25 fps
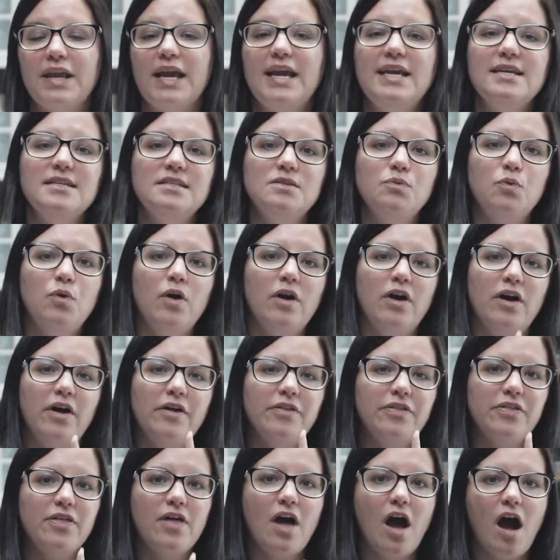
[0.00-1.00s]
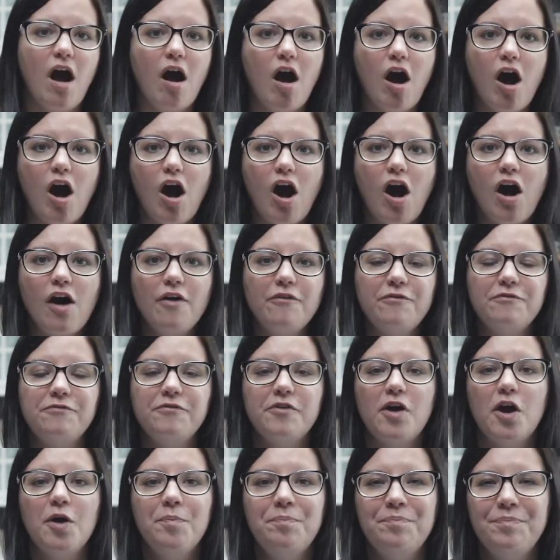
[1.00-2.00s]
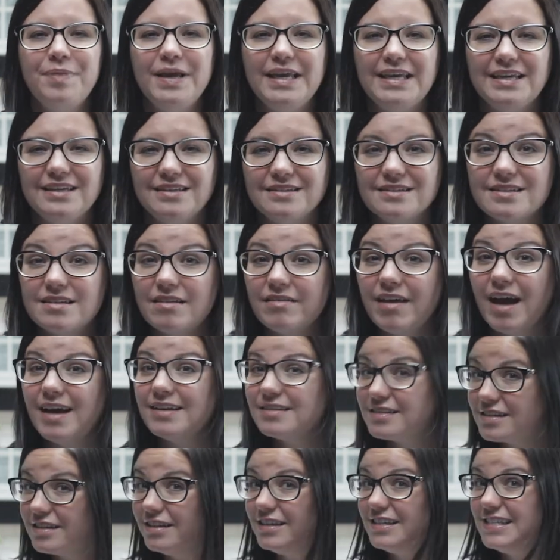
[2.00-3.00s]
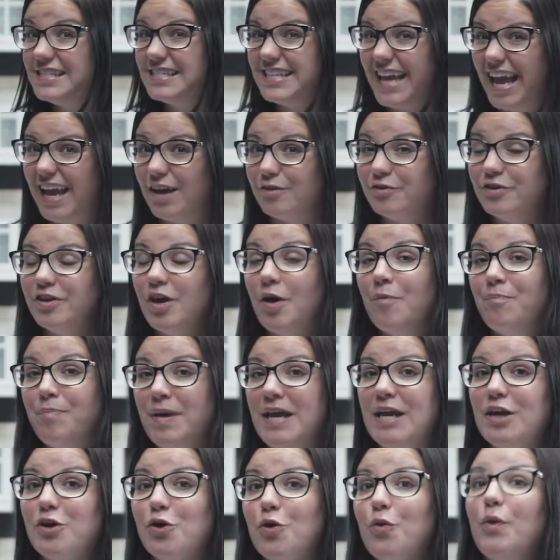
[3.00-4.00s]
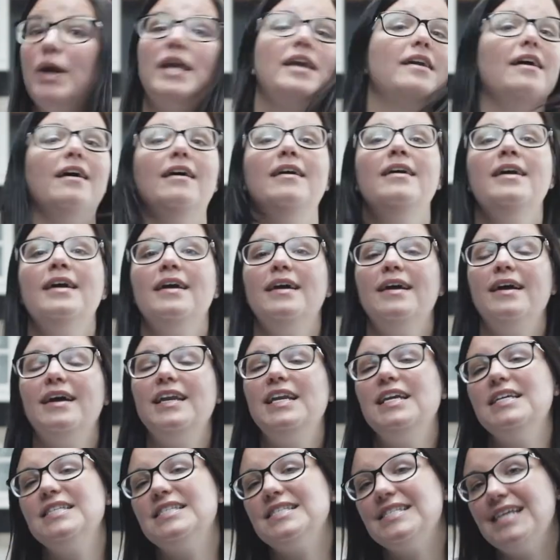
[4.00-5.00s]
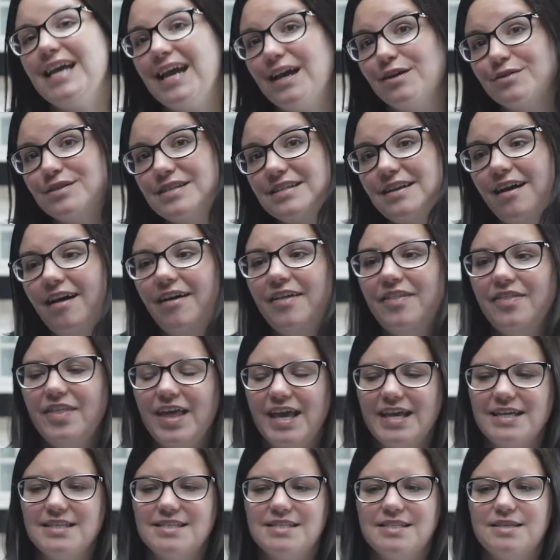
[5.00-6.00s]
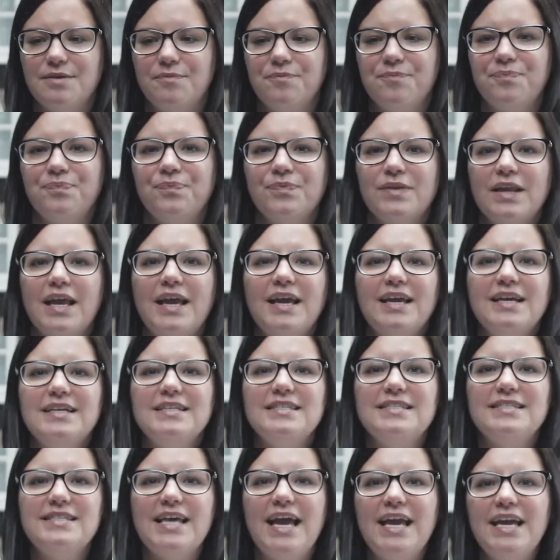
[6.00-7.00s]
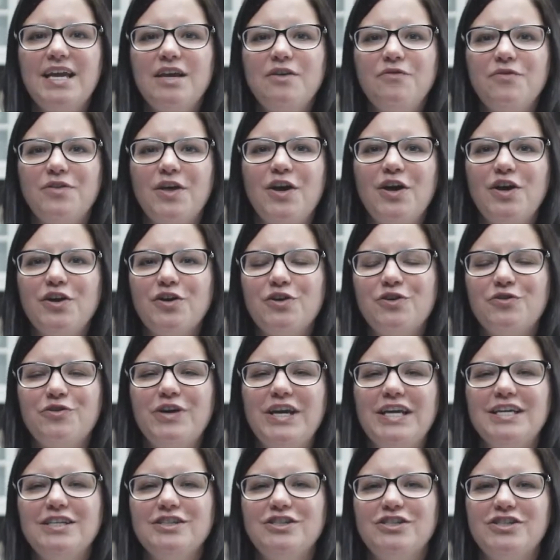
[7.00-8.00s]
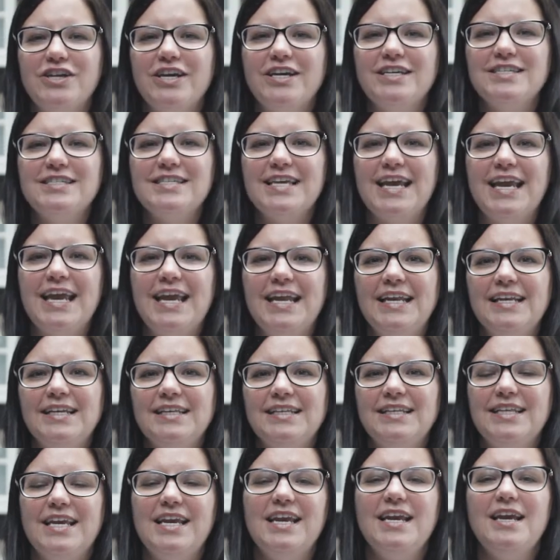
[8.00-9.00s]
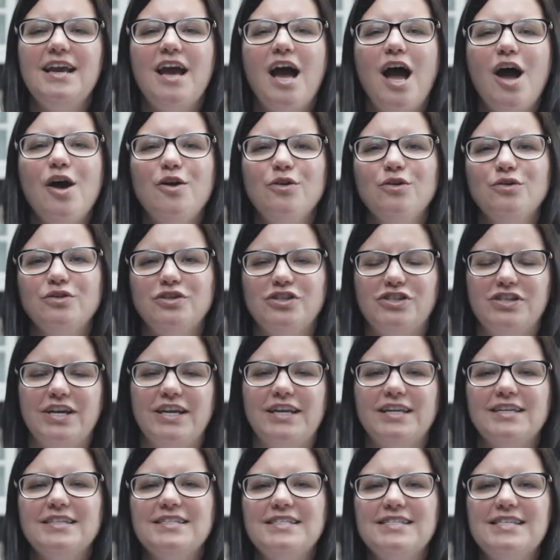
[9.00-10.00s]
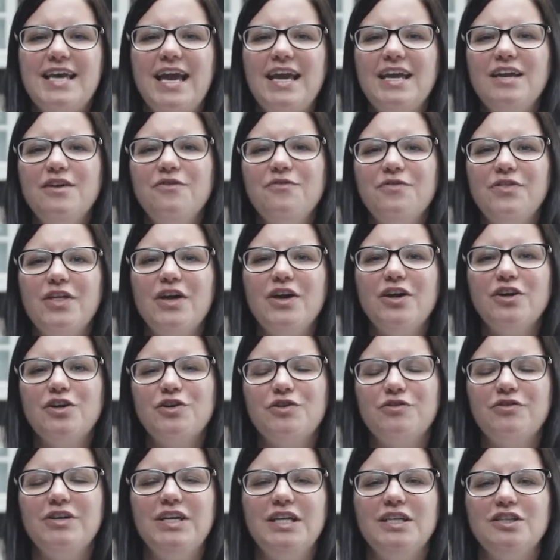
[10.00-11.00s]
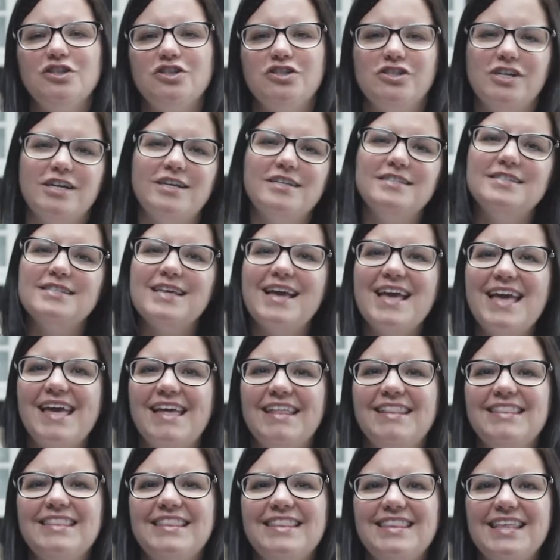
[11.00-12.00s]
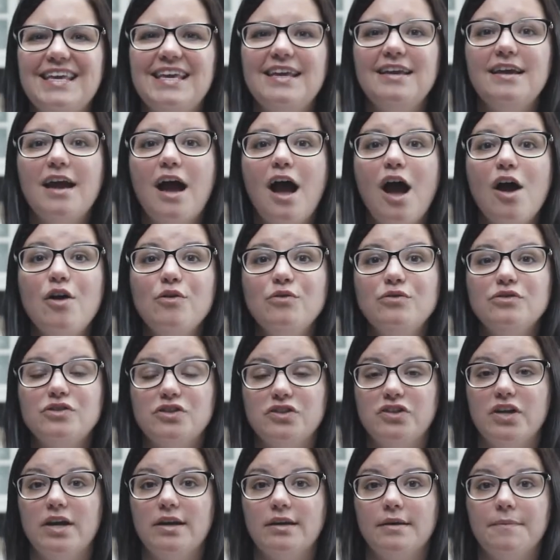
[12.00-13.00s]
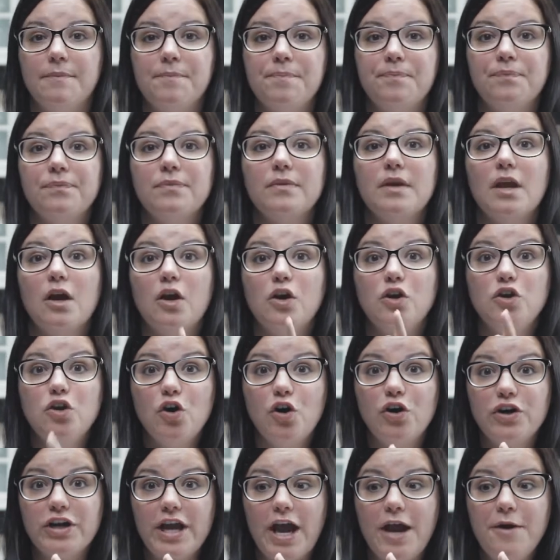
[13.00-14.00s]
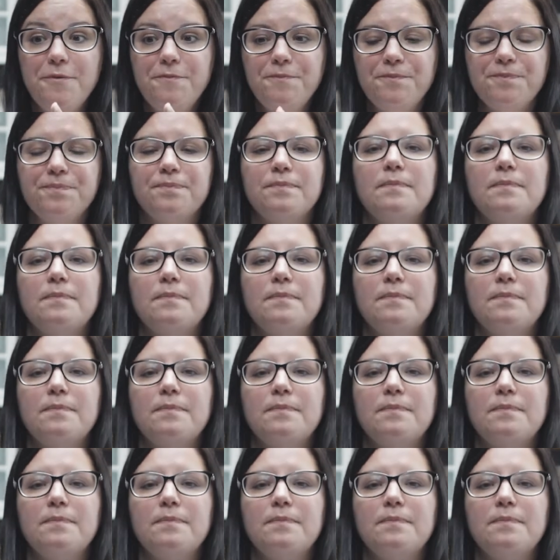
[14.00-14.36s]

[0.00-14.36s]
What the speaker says: is worth half a beat. So that's going to sound a bit quicker. And it sounds like this. Save the creatures in the ocean. Save the creatures in the ocean. Your go.